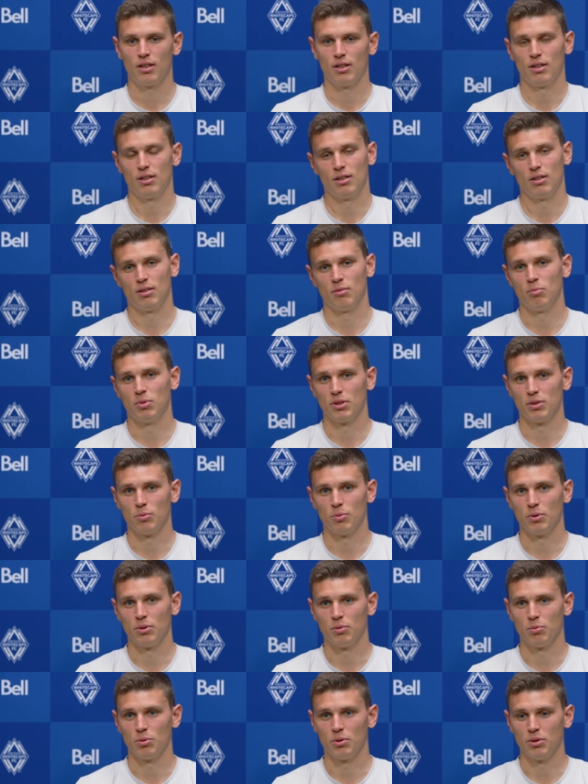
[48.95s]
uh, but
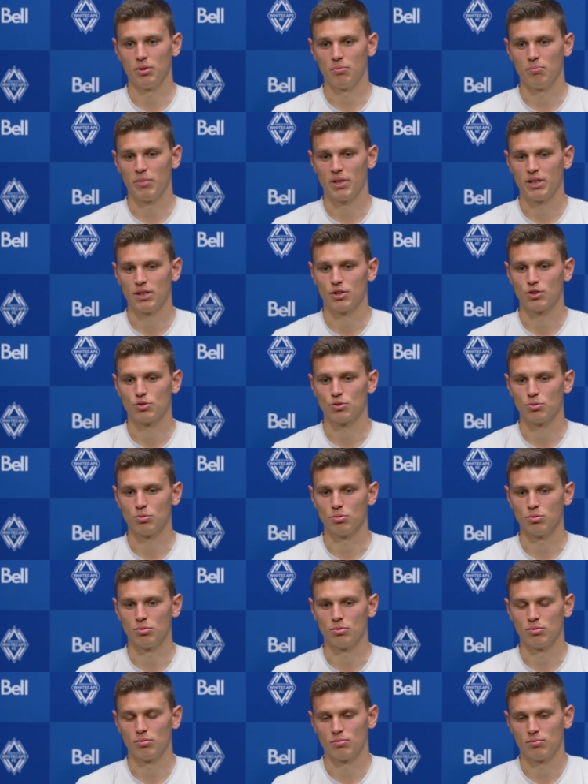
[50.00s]
we, we managed
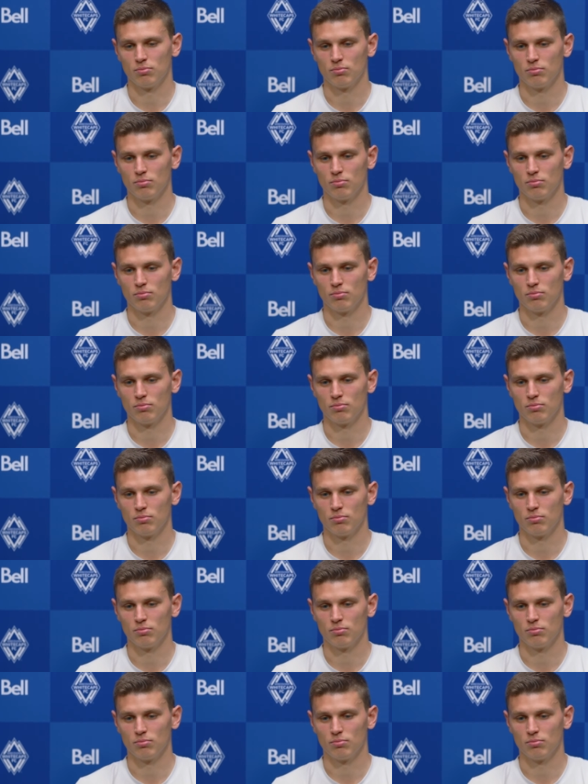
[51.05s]
to